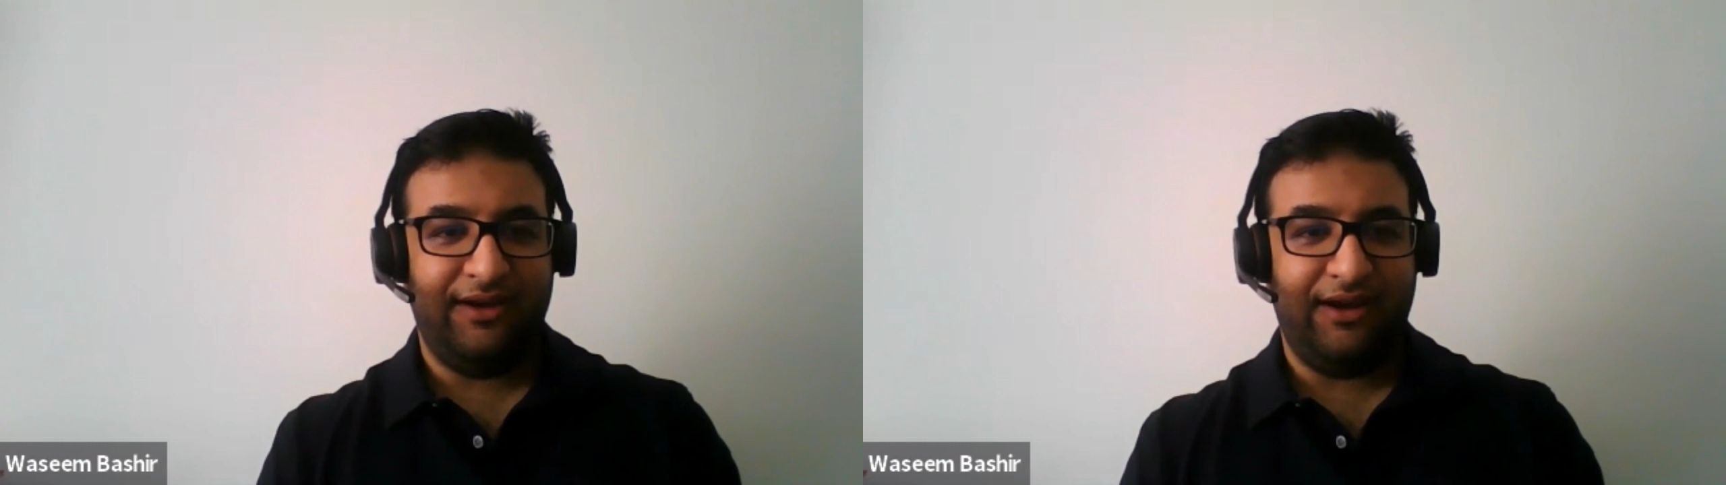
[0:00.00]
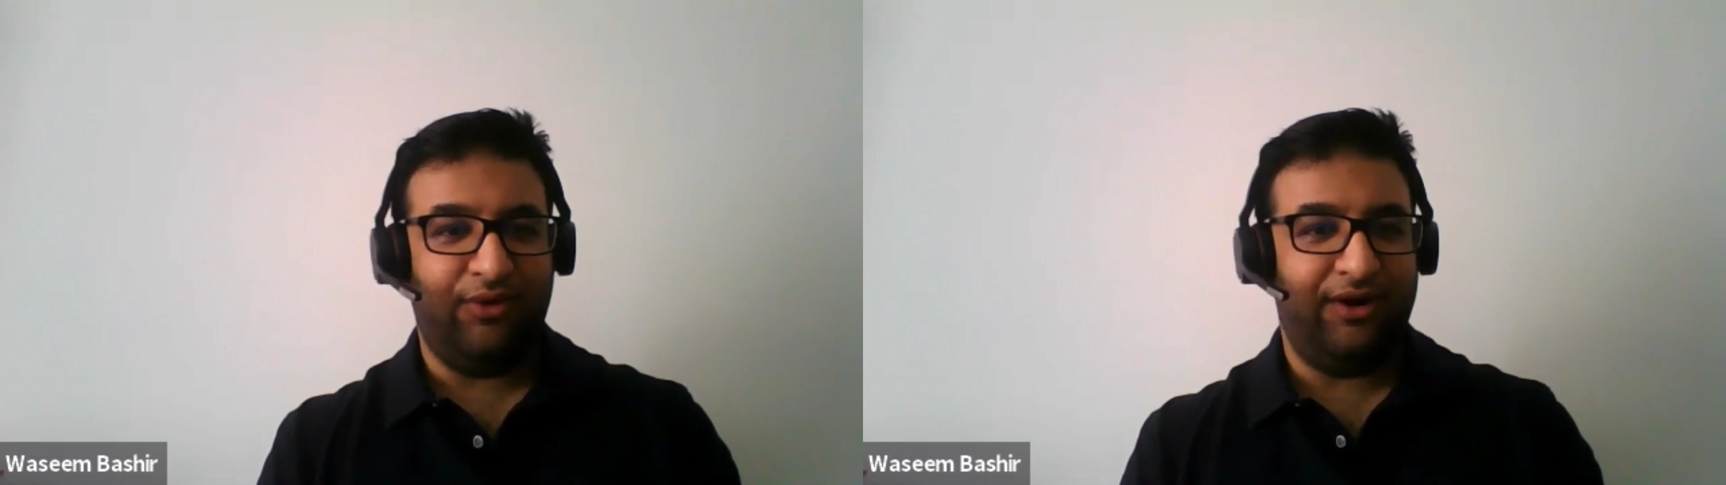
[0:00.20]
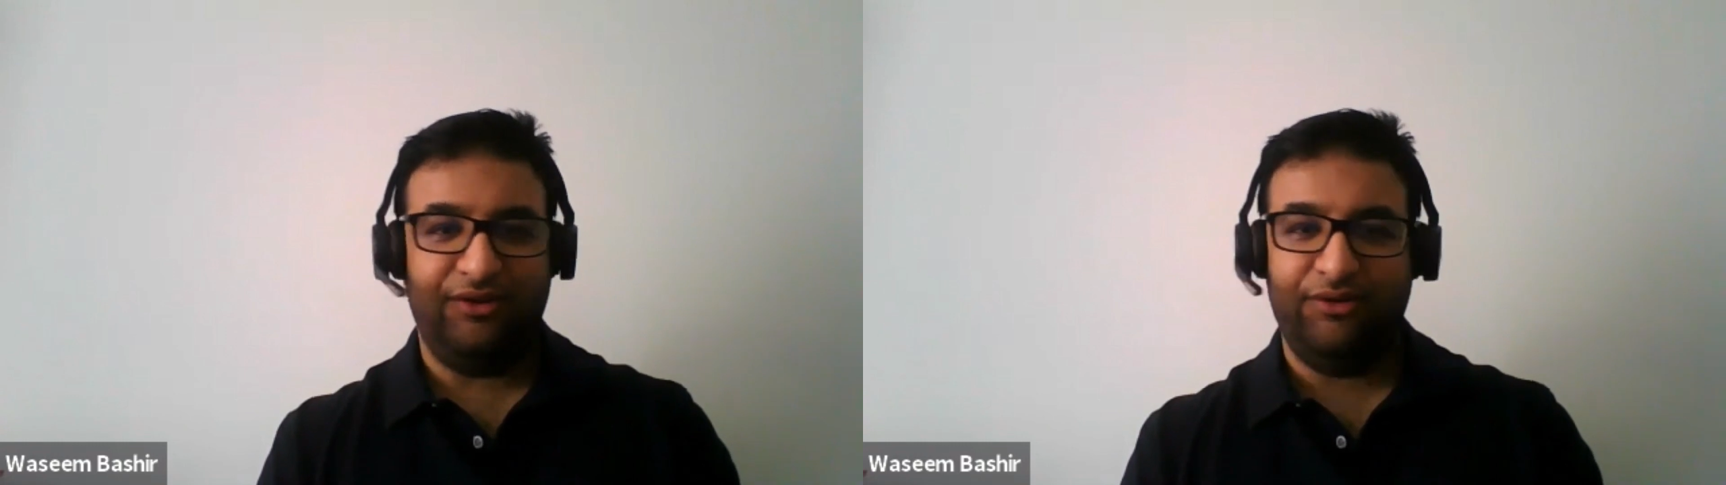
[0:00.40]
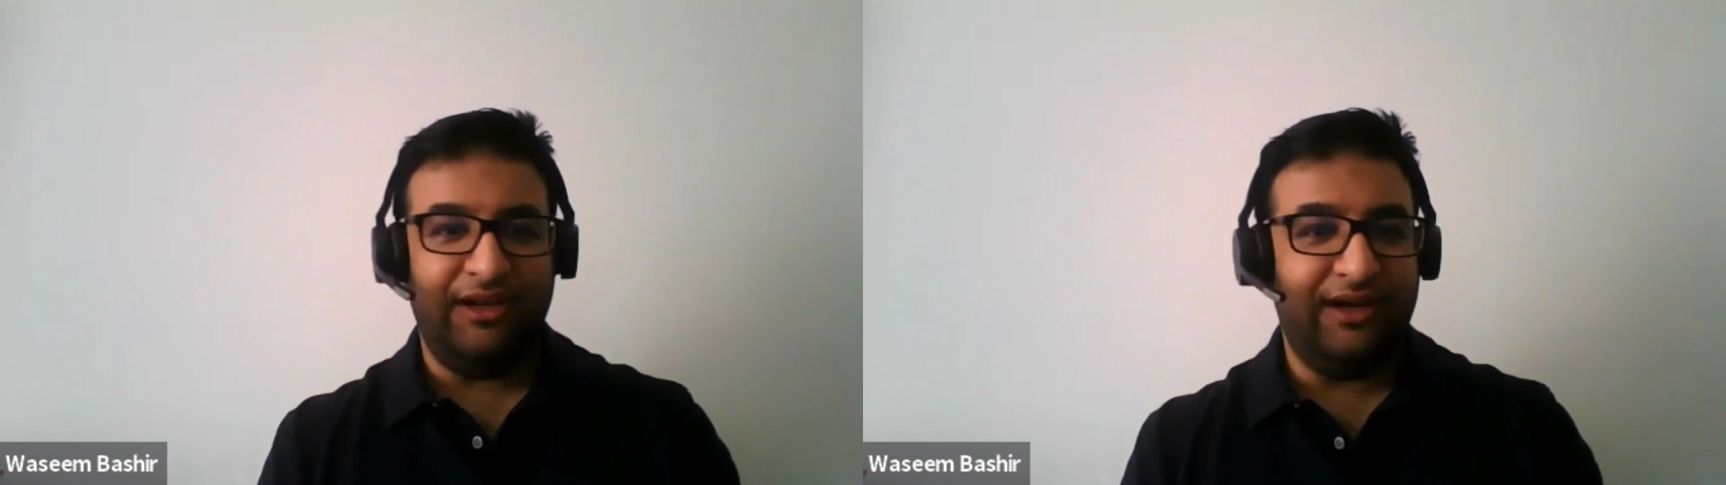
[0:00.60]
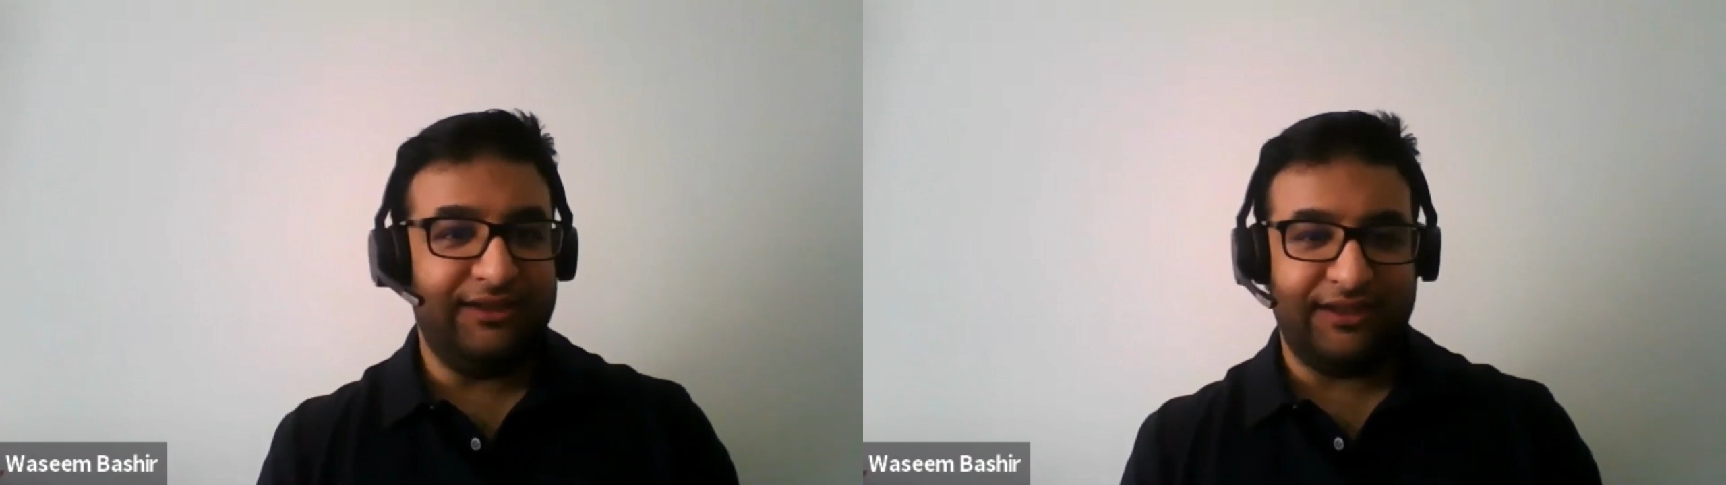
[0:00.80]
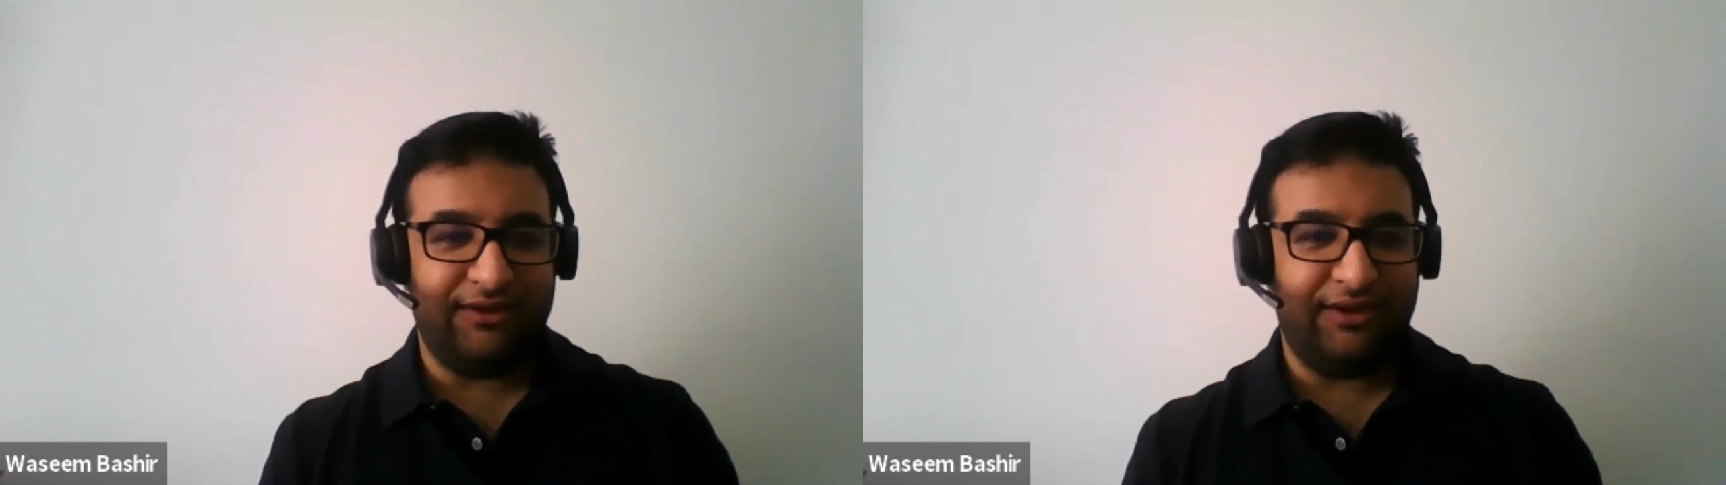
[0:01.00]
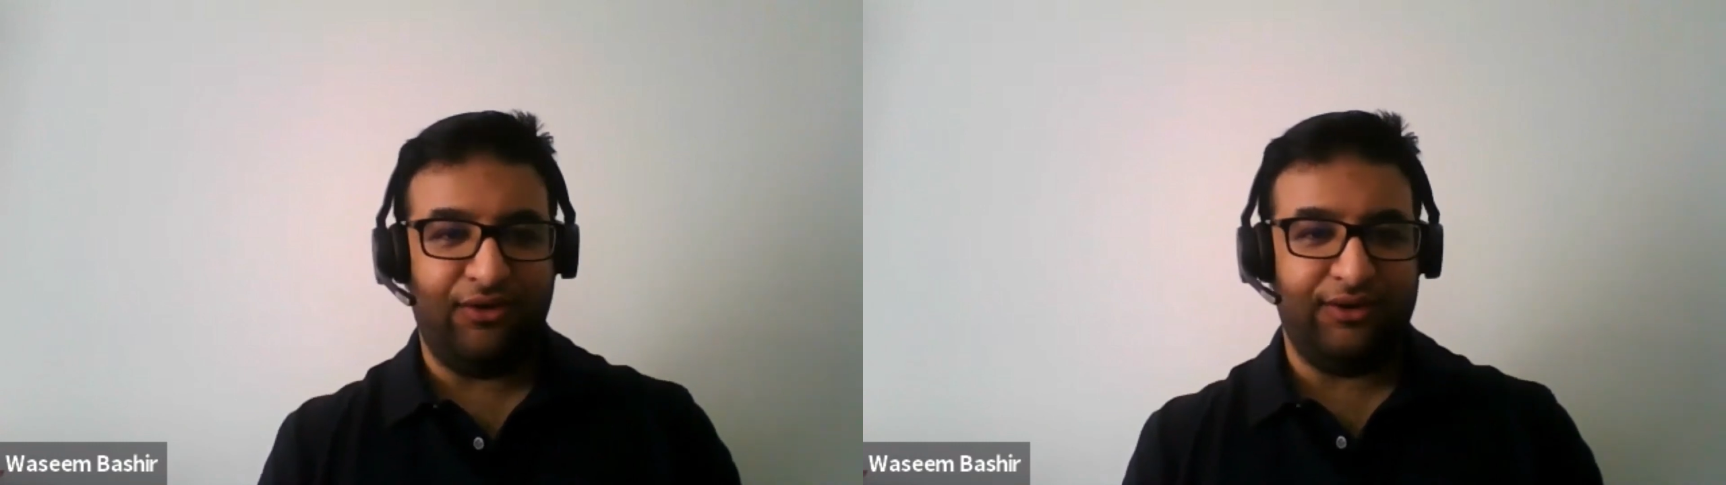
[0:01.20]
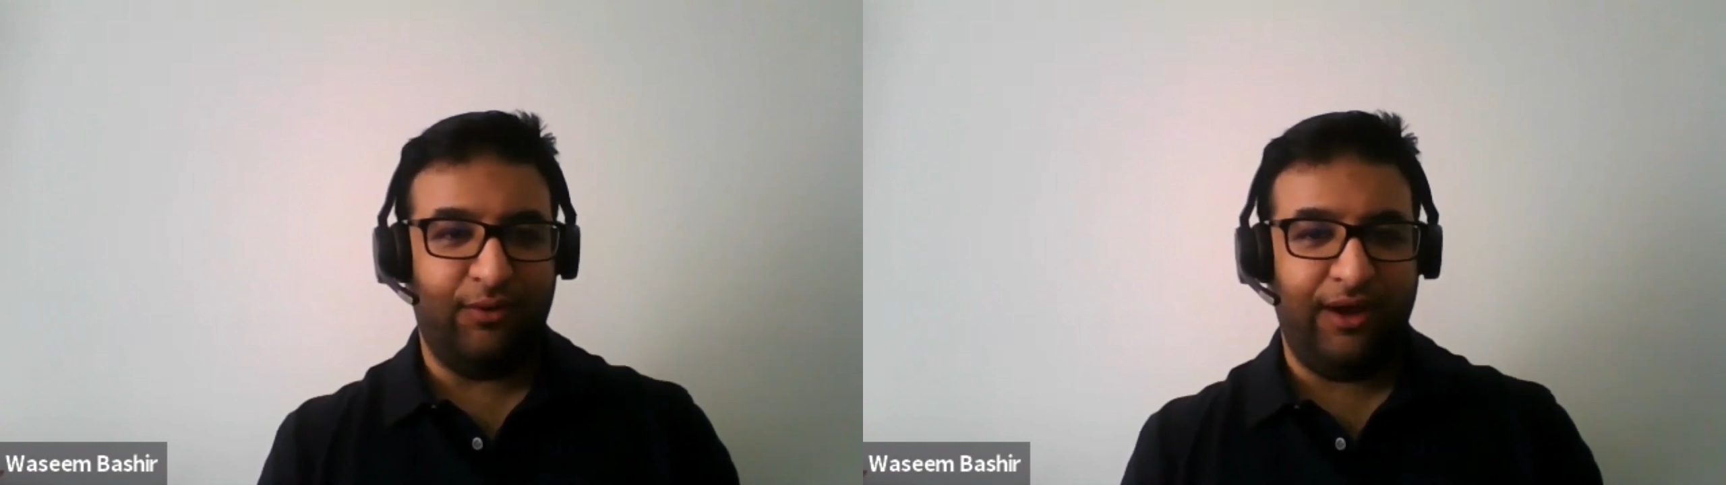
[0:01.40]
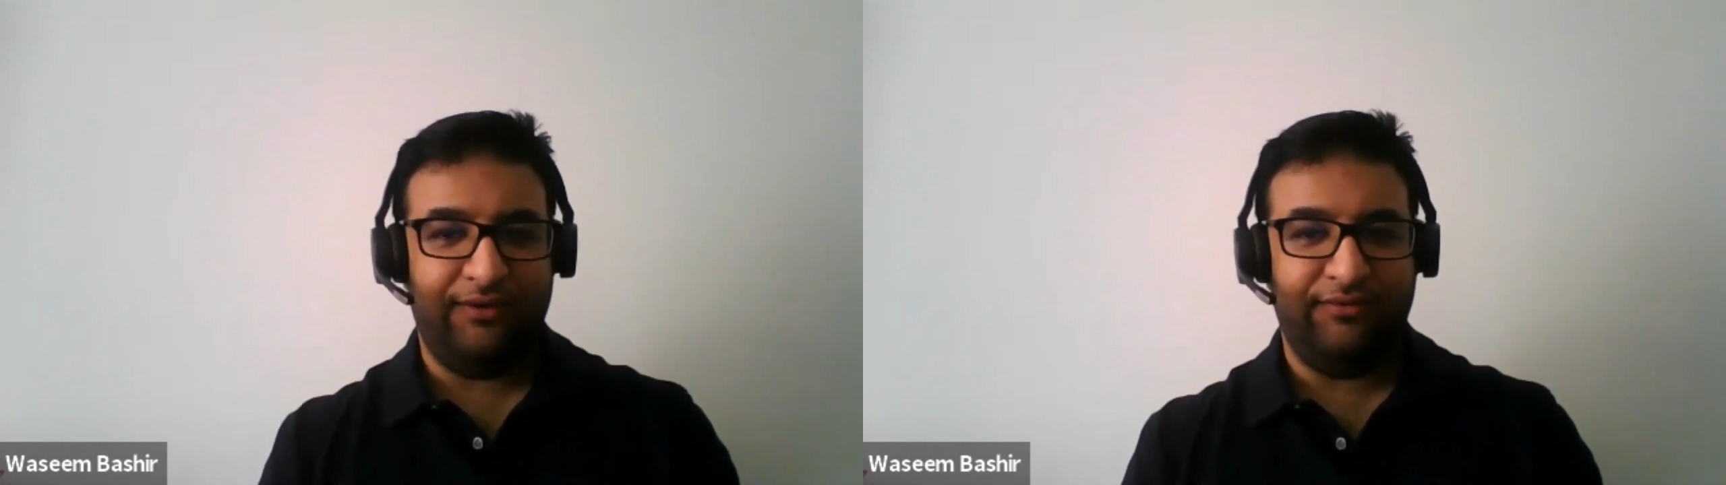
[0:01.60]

or you learned it along the way,